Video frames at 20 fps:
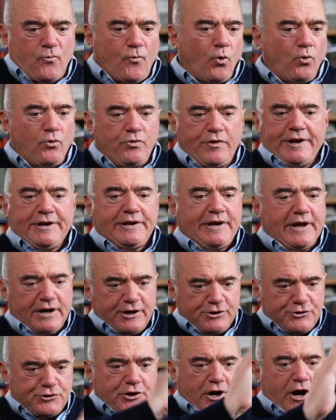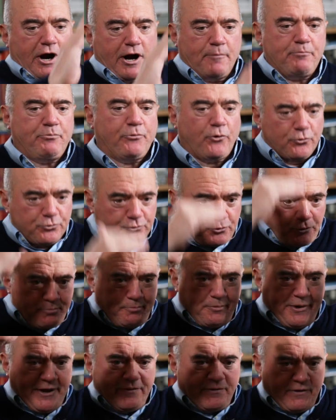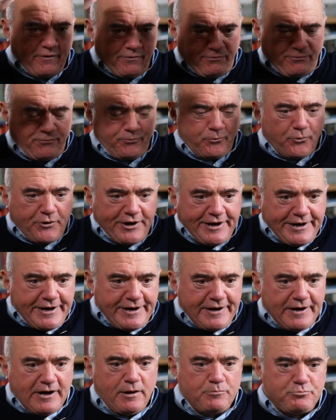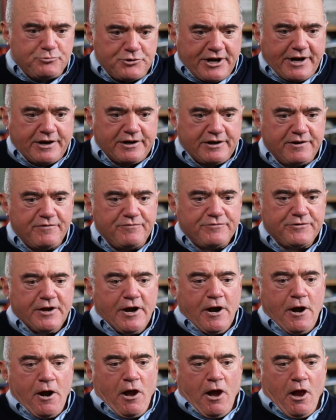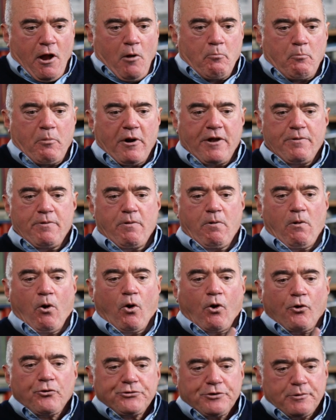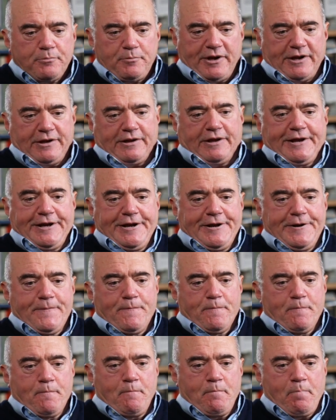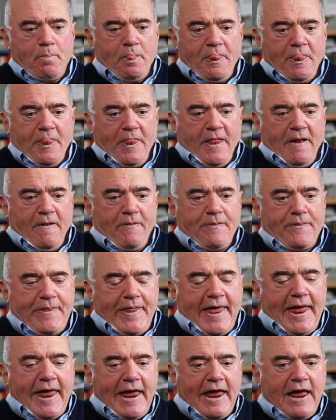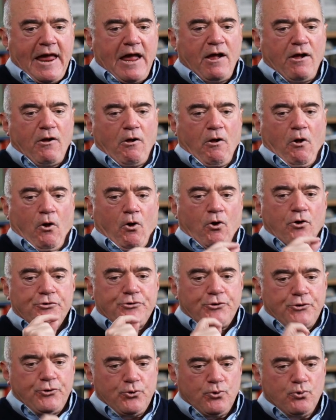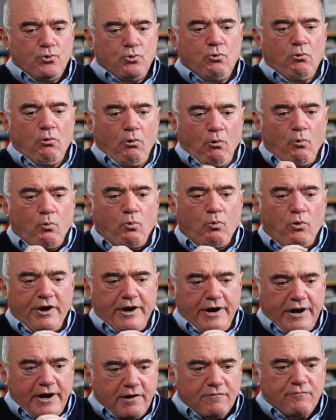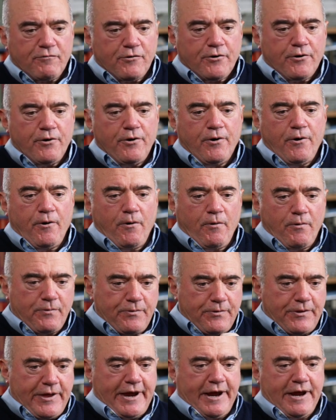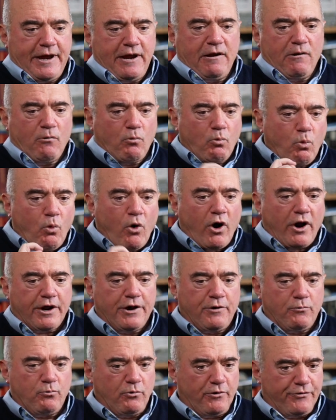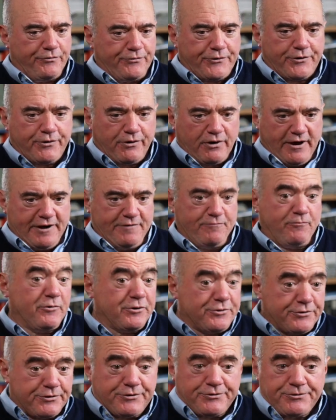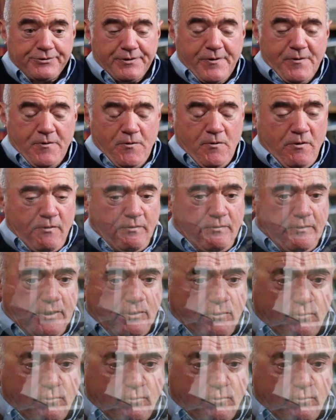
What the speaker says: or they'd get a job. Those would be the three objectives. But ultimately, they could do whatever they wanted with their life, which is the